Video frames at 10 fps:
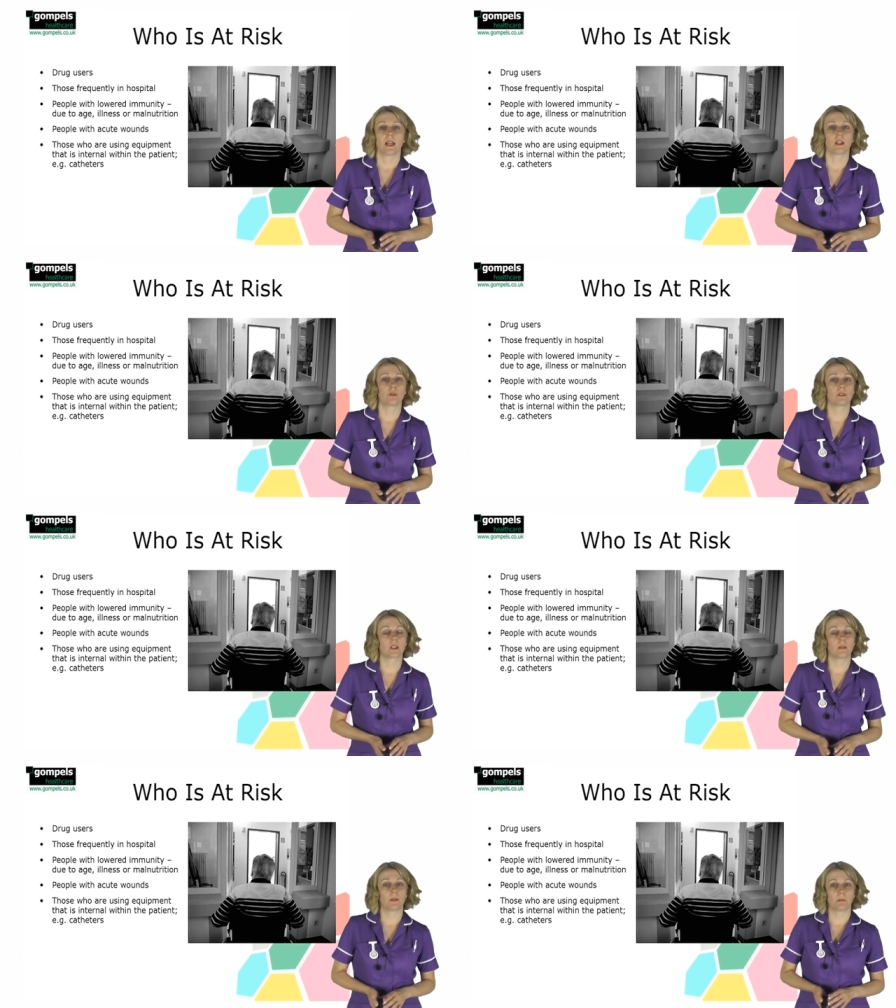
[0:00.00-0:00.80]
and
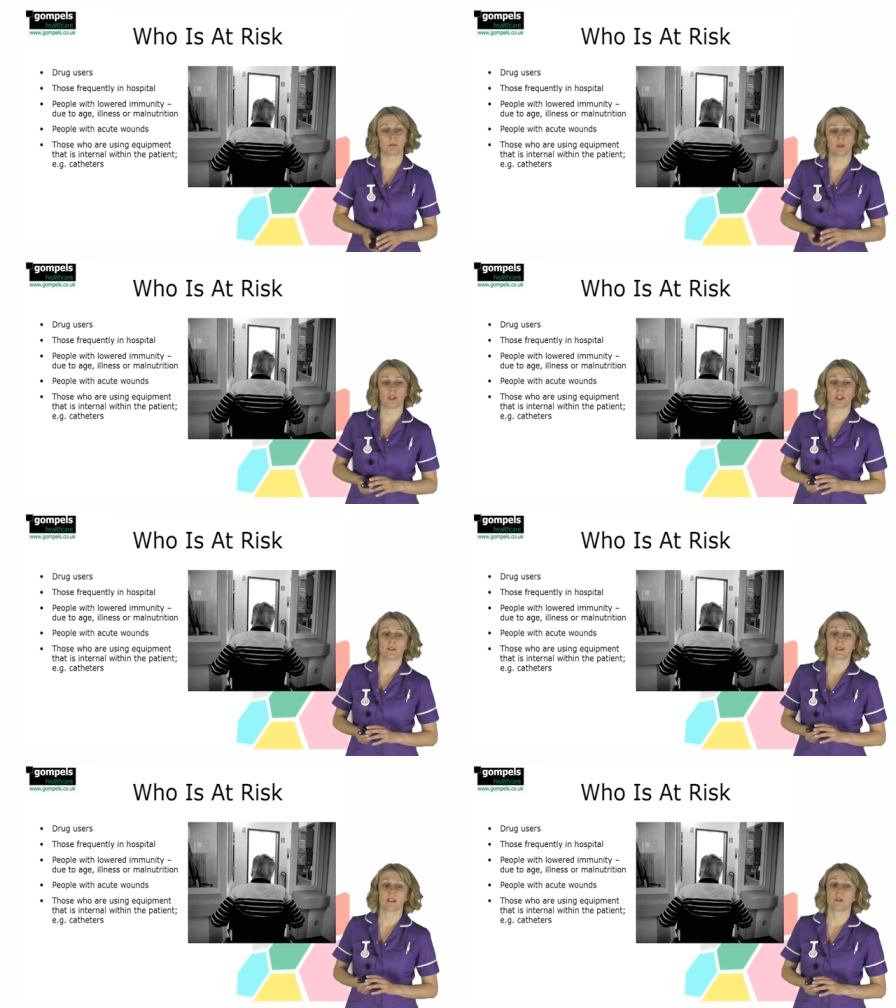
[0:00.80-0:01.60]
also people who
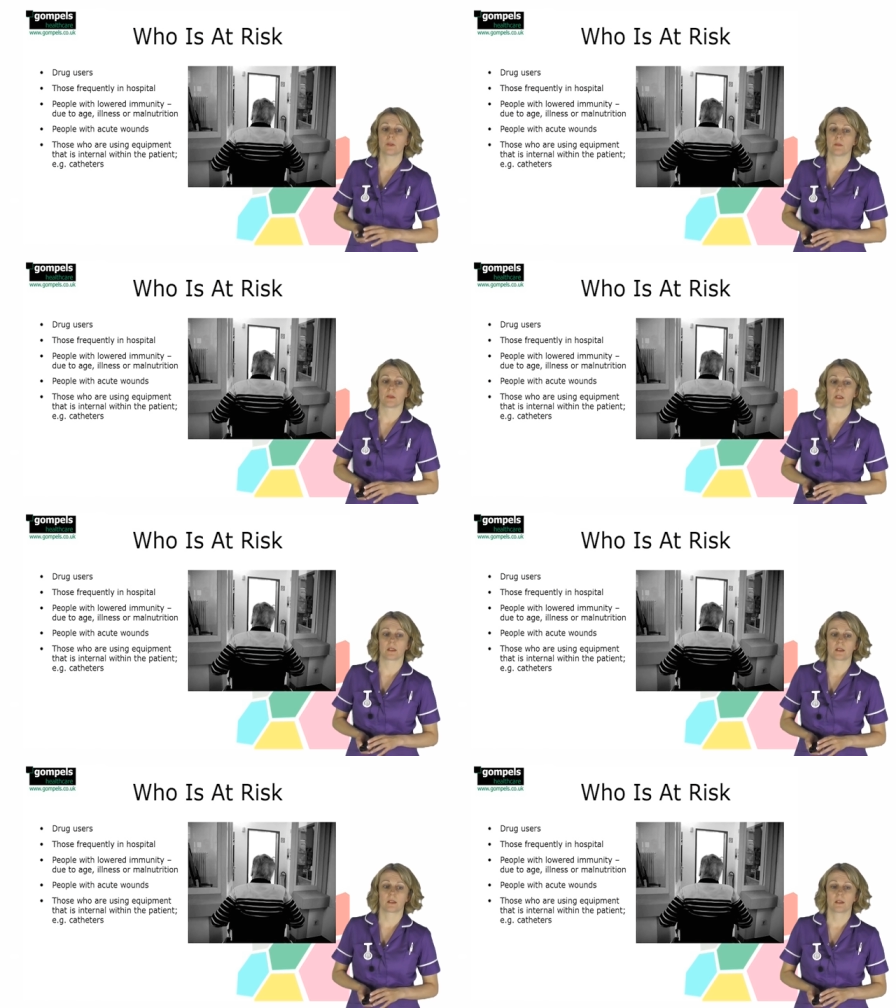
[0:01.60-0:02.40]
use
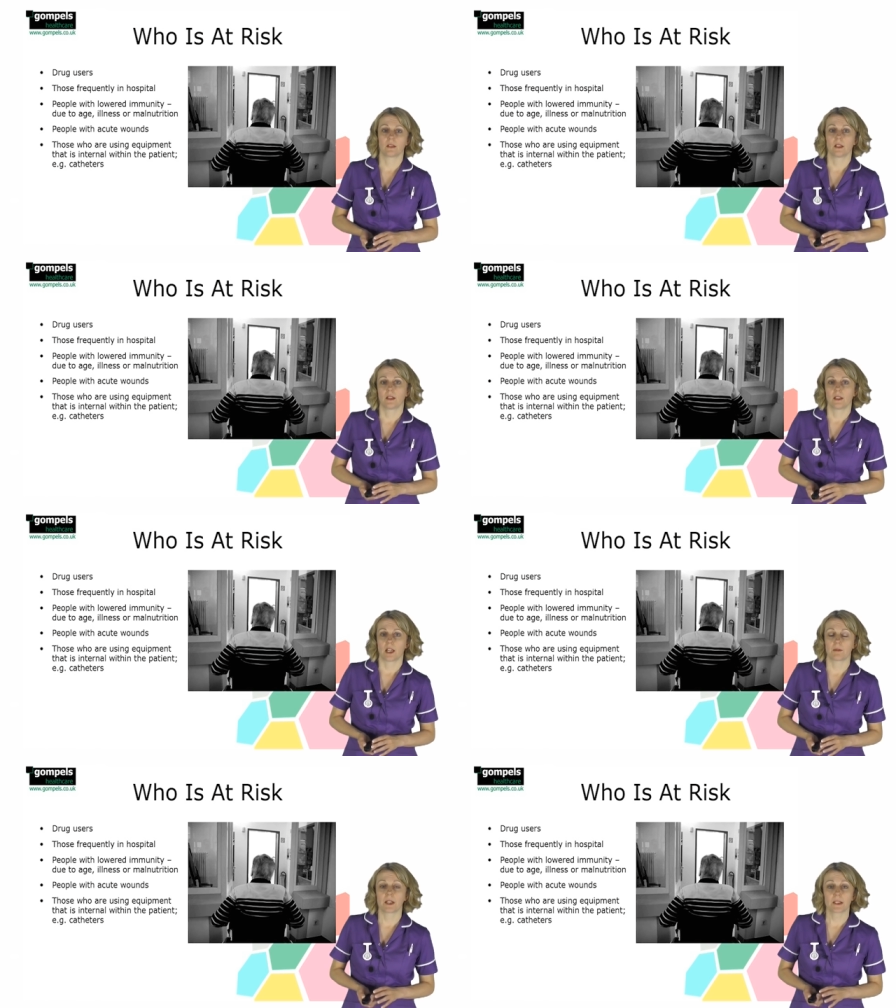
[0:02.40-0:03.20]
equipment,
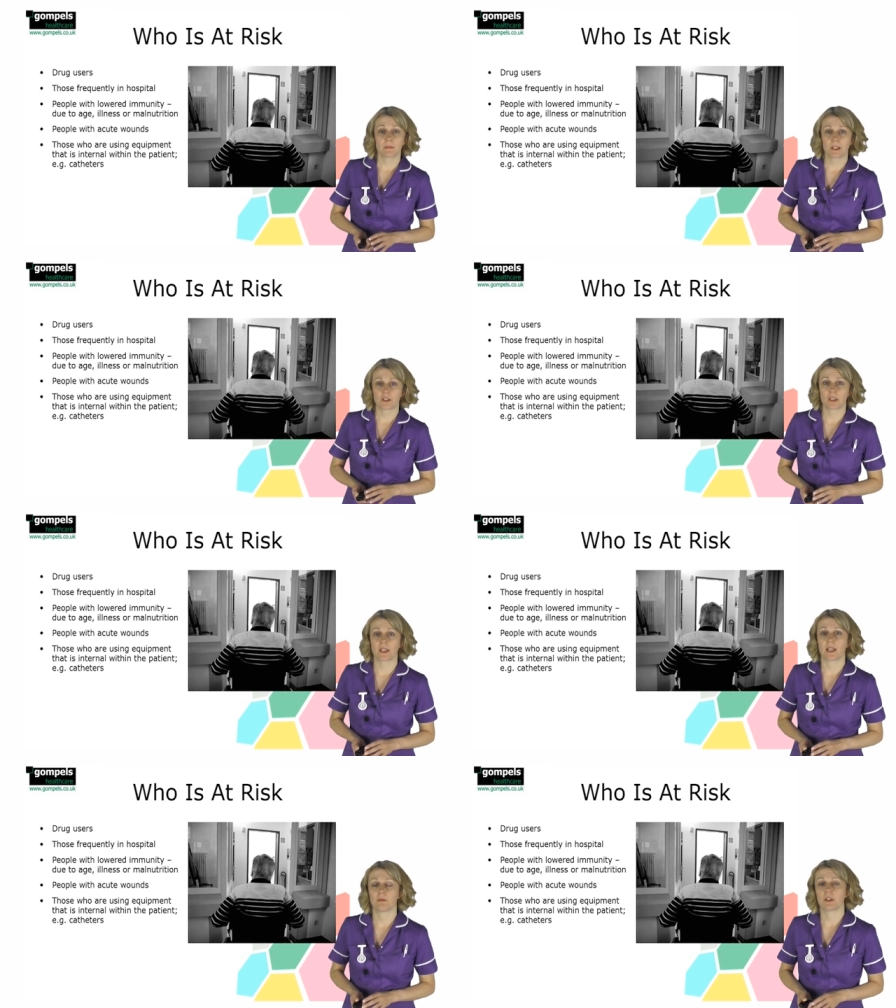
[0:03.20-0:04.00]
and especially
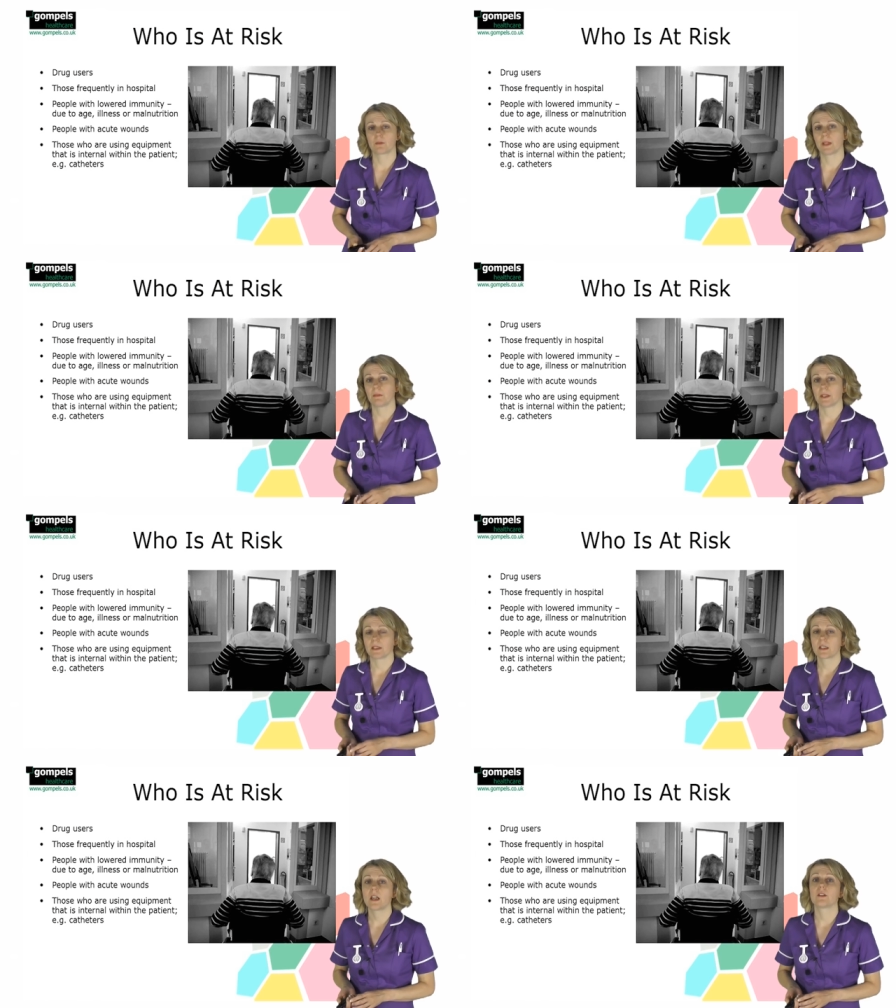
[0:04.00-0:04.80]
that which may be
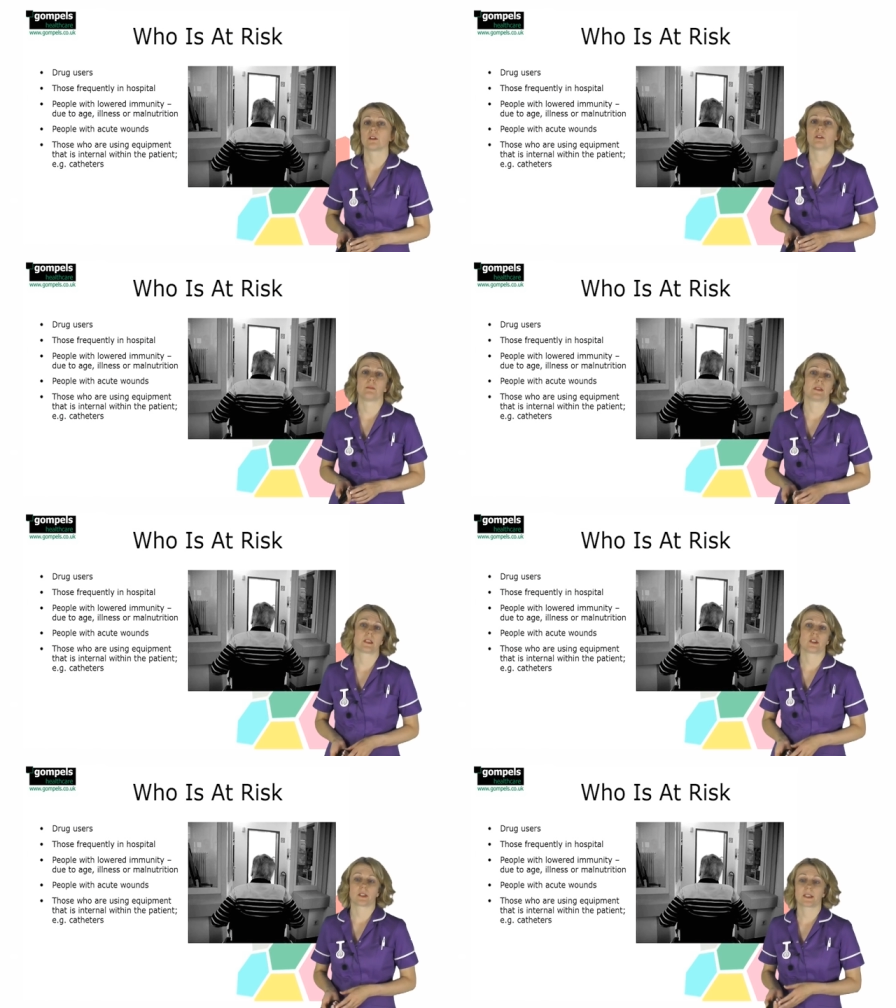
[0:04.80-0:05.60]
internal equipment
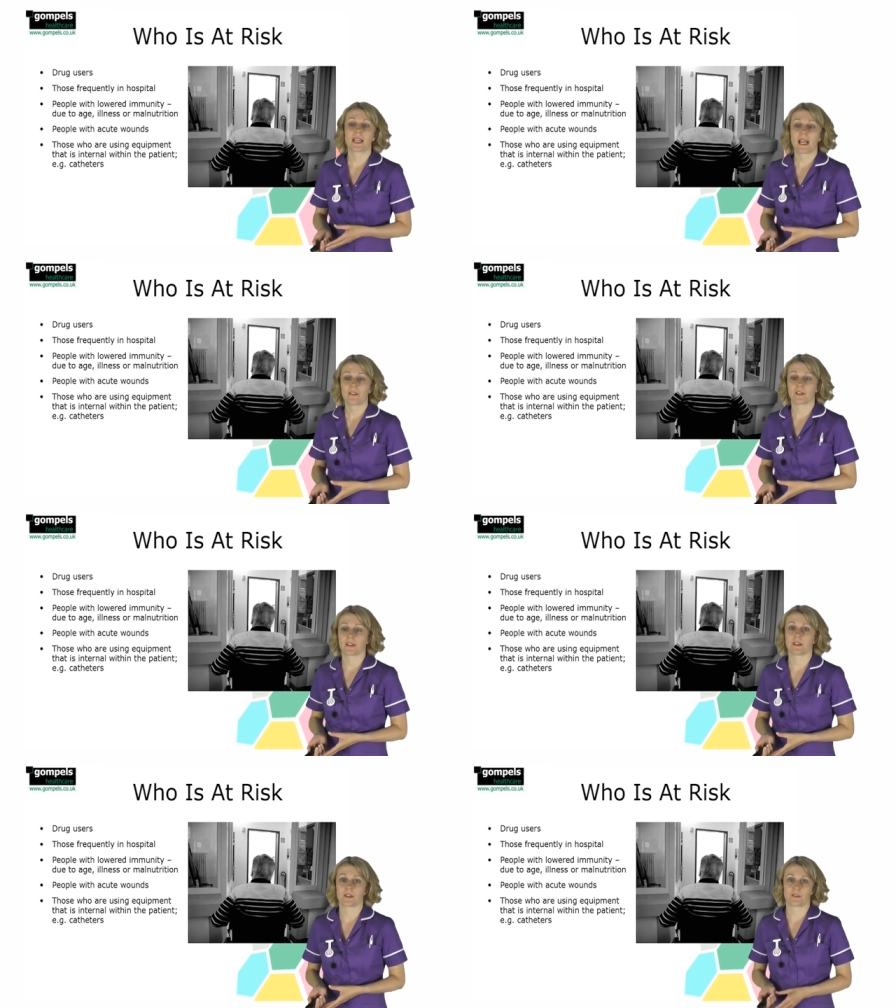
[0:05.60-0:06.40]
such as
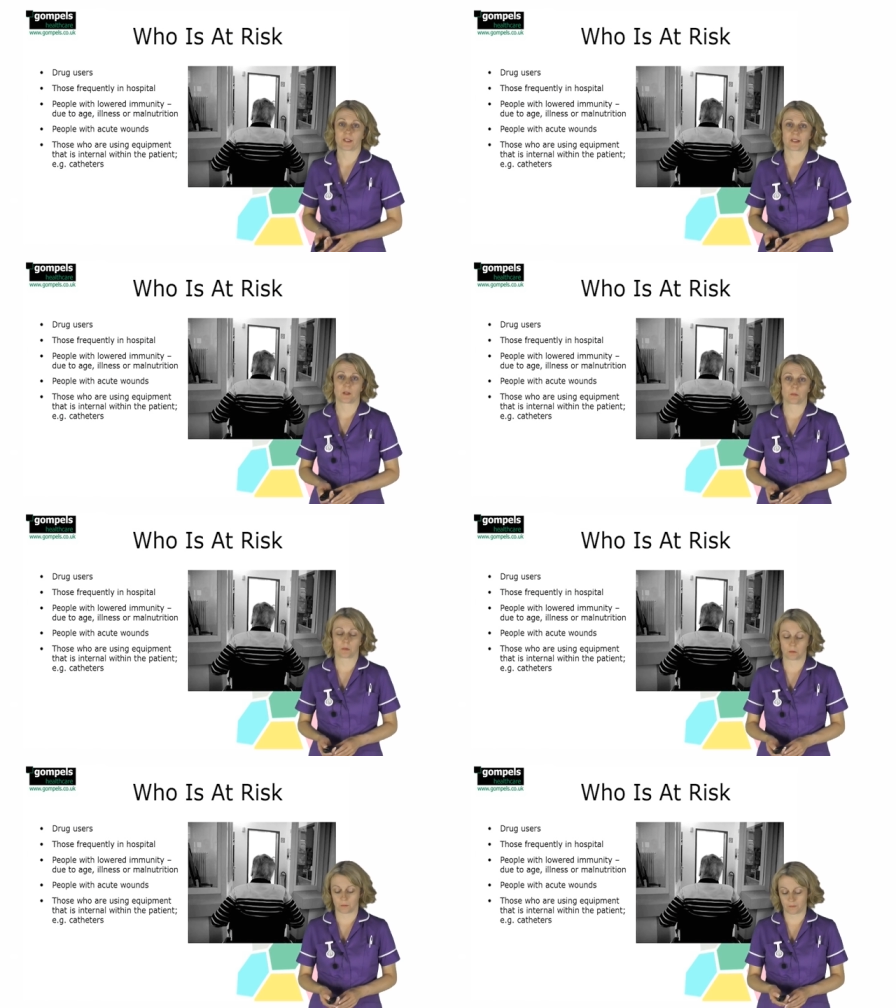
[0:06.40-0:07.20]
catheters, for
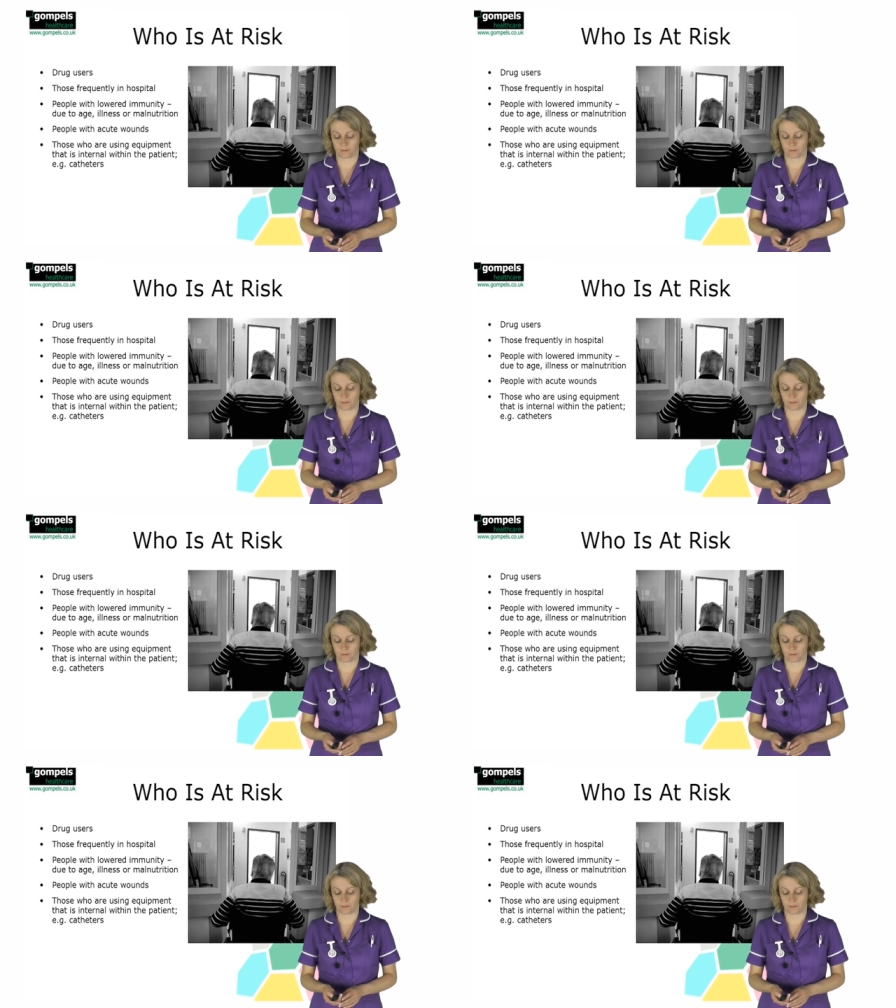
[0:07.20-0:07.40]
example.